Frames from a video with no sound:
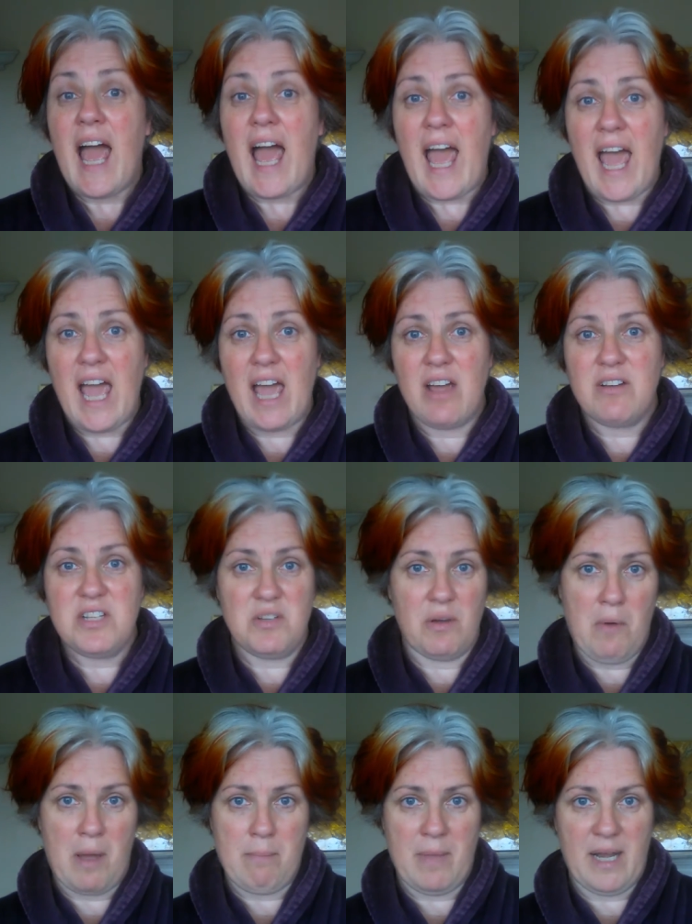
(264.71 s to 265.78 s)
how do I
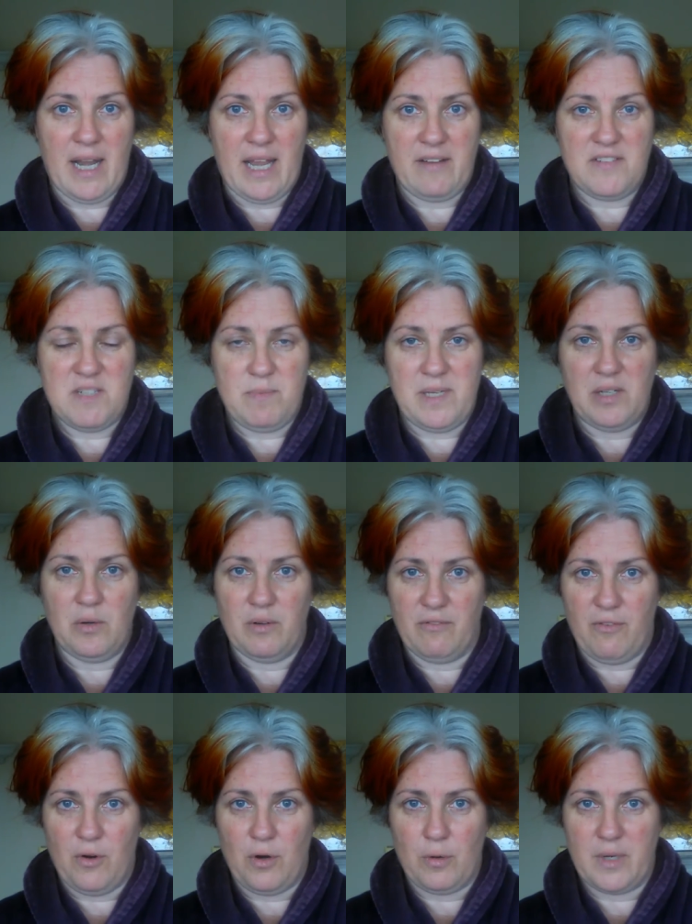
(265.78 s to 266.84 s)
want my life to be
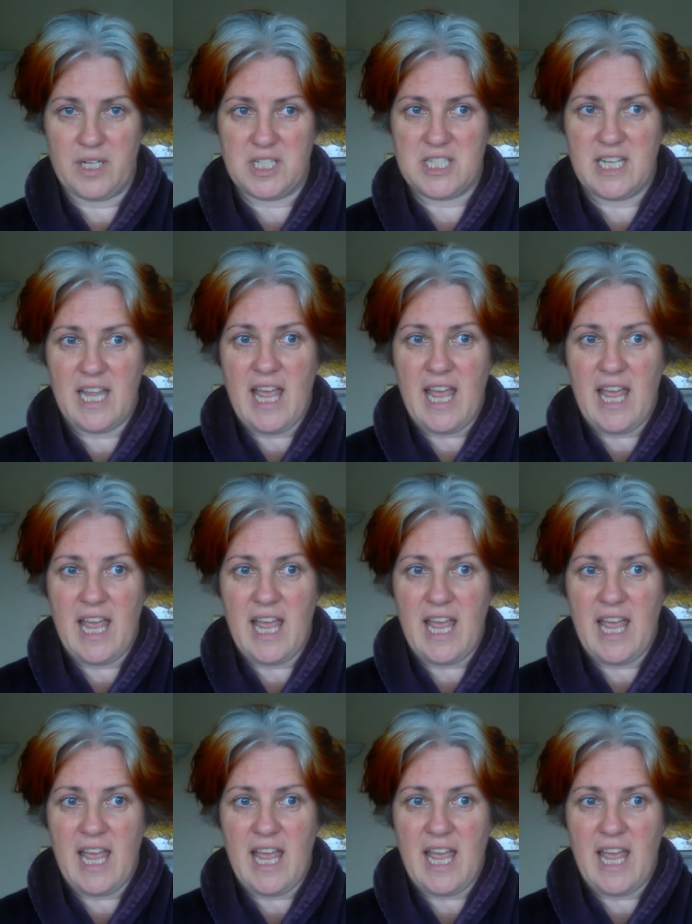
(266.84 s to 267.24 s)
going forward?